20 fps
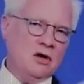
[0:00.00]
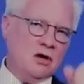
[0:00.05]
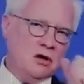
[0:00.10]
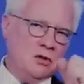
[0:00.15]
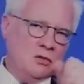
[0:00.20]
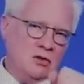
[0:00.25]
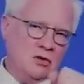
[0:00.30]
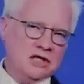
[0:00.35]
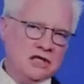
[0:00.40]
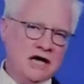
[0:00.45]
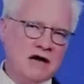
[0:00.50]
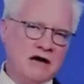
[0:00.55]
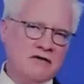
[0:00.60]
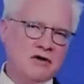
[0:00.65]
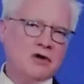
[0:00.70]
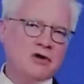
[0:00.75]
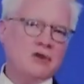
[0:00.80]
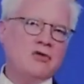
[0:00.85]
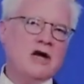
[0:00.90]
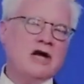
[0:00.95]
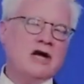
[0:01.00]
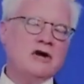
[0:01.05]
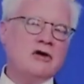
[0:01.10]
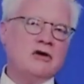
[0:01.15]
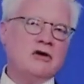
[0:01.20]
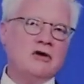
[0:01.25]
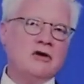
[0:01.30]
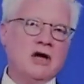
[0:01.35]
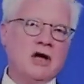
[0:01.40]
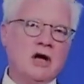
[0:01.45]
which have a
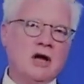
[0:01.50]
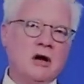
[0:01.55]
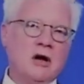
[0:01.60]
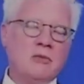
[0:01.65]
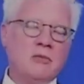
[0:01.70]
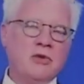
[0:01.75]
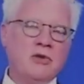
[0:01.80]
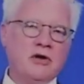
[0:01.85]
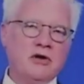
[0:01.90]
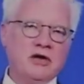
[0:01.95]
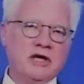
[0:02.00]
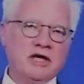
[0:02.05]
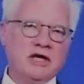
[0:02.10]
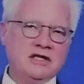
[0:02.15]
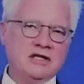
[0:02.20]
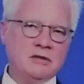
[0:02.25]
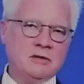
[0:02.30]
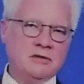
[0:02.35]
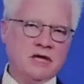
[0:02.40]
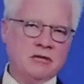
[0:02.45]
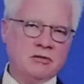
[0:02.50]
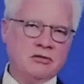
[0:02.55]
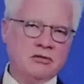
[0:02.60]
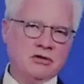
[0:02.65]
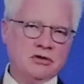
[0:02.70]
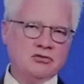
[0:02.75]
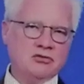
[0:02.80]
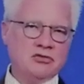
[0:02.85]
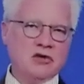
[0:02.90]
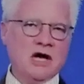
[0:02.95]
greater ability to be able
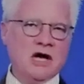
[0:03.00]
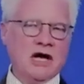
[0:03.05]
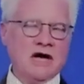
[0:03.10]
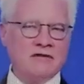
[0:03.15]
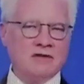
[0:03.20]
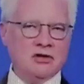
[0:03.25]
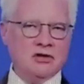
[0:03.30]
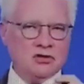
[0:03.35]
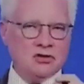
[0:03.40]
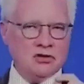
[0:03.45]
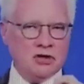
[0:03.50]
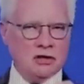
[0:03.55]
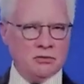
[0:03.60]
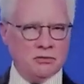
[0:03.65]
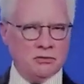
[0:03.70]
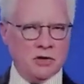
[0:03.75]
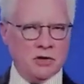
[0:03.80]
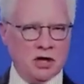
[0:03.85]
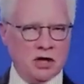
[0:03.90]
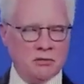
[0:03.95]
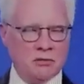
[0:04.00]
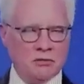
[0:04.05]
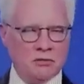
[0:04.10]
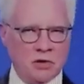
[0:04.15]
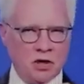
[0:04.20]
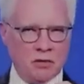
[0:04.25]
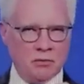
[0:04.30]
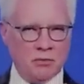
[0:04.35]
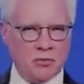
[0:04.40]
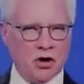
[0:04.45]
to drive and create
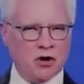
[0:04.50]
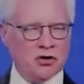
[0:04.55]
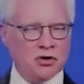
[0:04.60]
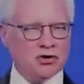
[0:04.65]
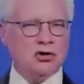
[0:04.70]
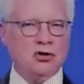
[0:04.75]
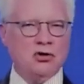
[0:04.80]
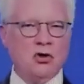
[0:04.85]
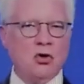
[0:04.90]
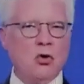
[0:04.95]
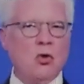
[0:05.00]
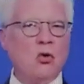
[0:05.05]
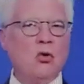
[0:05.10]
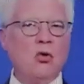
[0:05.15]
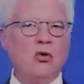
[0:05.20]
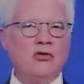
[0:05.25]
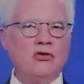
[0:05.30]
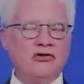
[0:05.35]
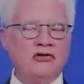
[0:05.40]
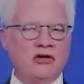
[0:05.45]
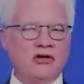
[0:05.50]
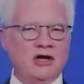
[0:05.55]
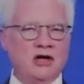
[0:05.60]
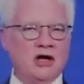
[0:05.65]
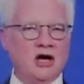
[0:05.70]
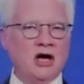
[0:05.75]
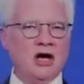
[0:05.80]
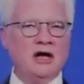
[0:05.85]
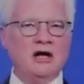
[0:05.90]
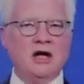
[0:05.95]
punctured holes in the
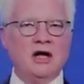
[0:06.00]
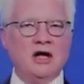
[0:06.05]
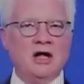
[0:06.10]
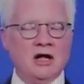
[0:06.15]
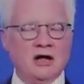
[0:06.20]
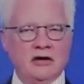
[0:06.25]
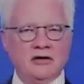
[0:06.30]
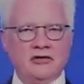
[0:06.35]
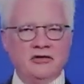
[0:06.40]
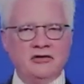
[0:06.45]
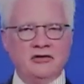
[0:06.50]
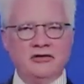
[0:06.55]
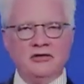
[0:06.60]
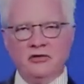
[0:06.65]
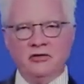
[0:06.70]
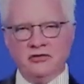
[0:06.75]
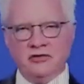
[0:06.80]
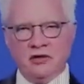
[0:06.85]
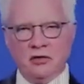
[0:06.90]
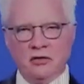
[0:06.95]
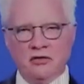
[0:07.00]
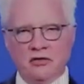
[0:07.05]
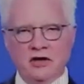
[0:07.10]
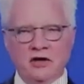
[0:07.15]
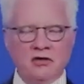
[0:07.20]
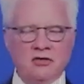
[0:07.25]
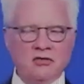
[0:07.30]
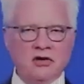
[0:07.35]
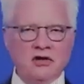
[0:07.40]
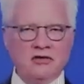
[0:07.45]
gut that's associated with
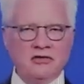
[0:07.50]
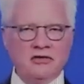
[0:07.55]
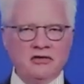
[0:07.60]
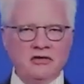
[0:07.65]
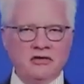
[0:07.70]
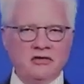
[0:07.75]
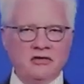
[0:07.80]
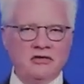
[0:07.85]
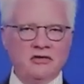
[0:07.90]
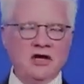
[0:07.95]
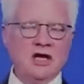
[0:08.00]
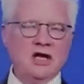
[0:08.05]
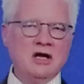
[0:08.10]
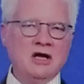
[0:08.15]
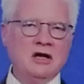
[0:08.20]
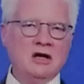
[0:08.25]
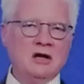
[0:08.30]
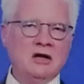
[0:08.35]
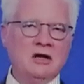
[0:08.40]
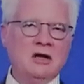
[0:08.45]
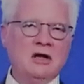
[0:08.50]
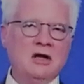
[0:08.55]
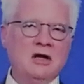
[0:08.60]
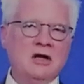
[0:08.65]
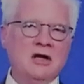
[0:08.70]
increases in